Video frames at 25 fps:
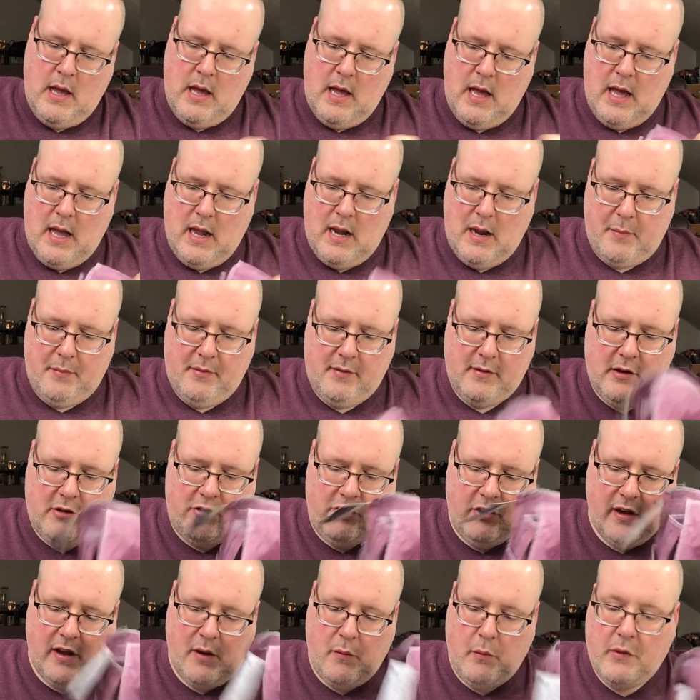And I'm
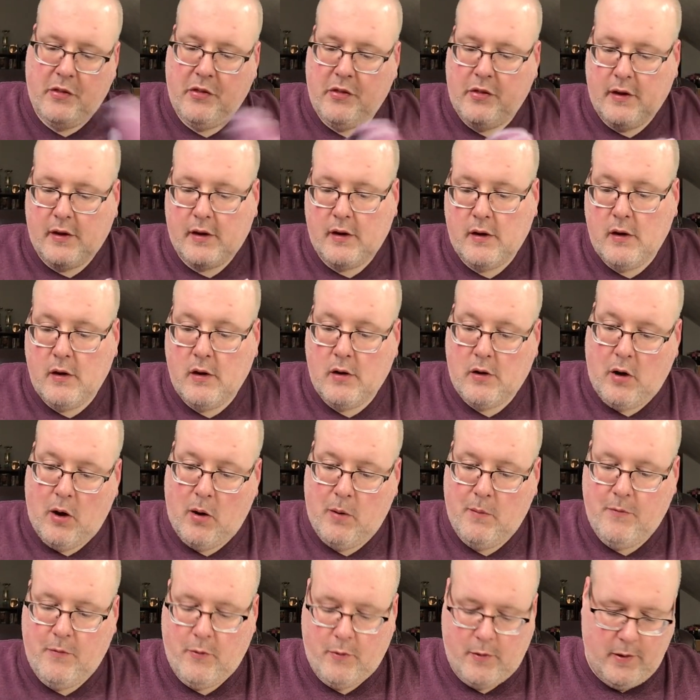stitching it with the
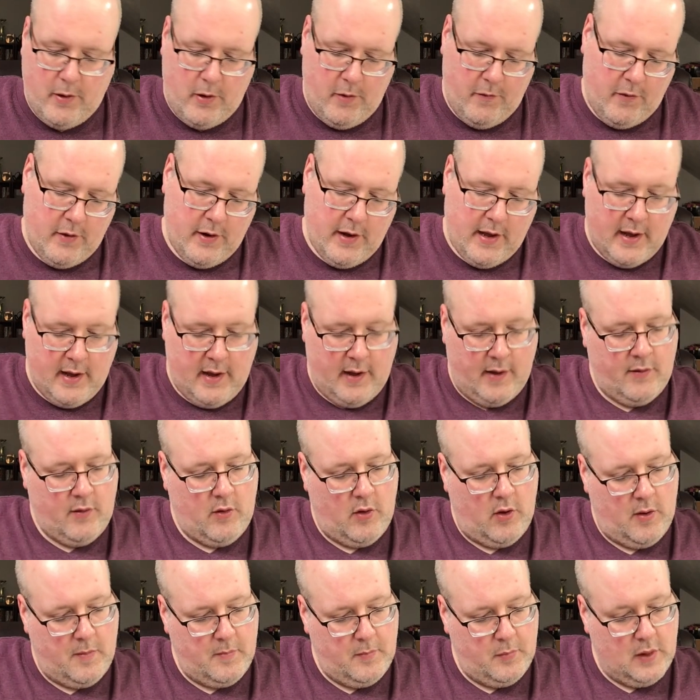called for overdyes
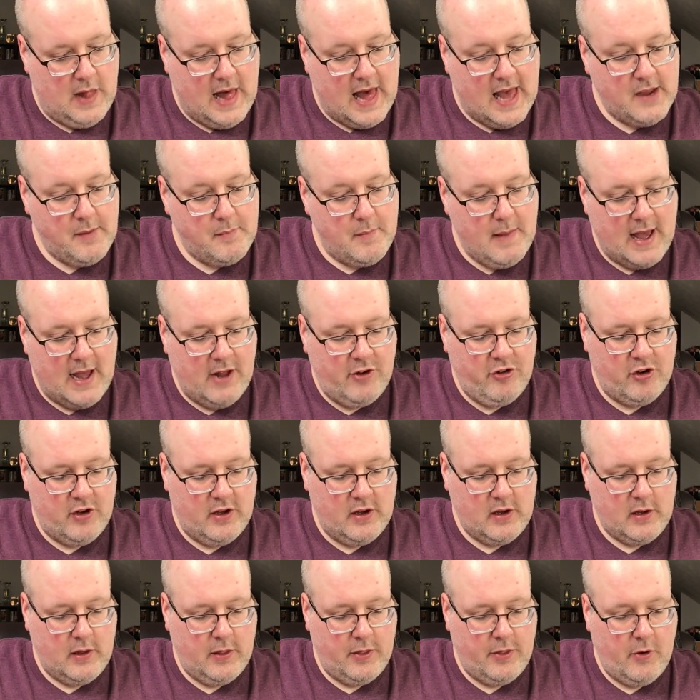on Black
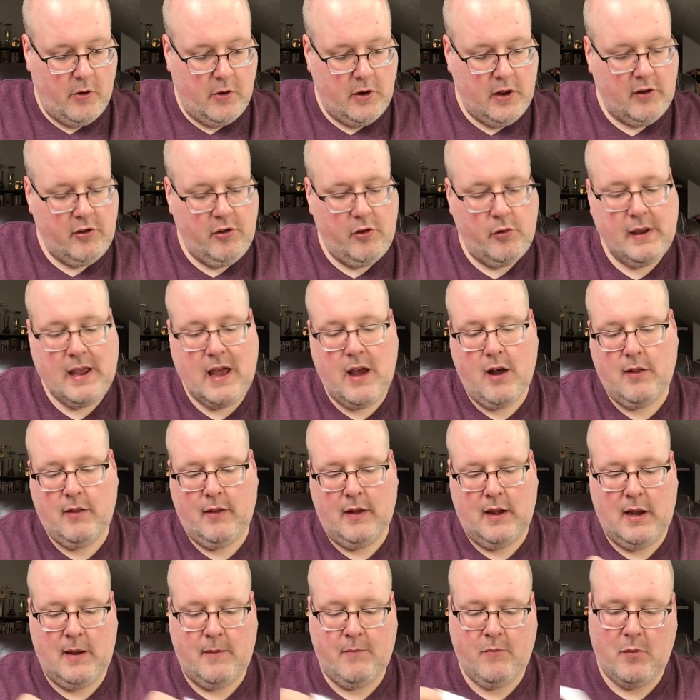Magic 32 count
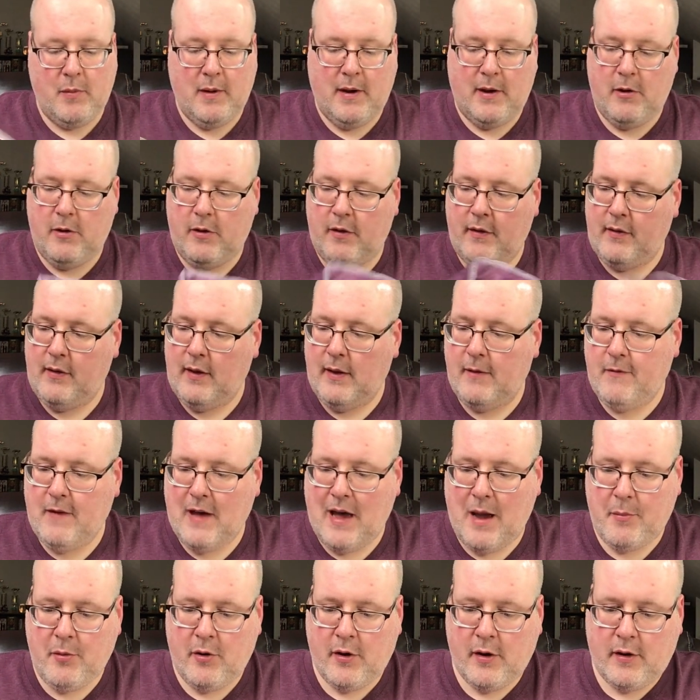linen from Under the Sea
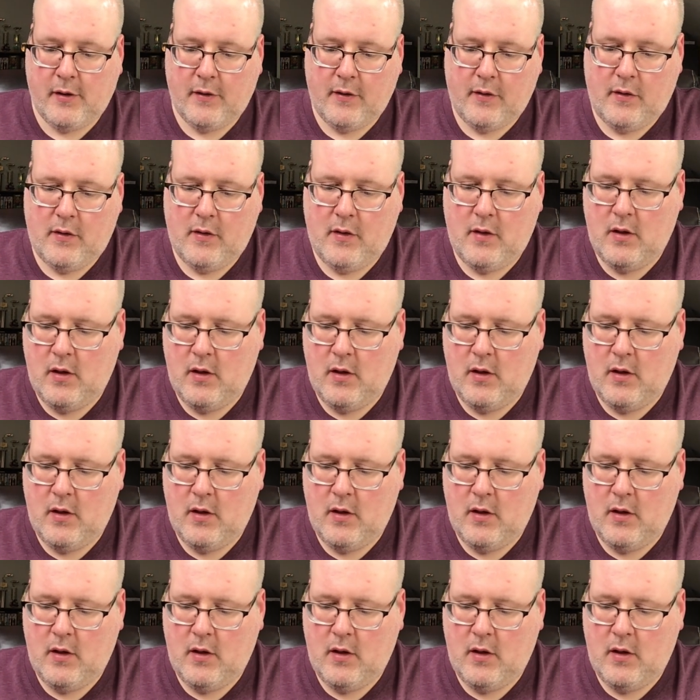Fabrics.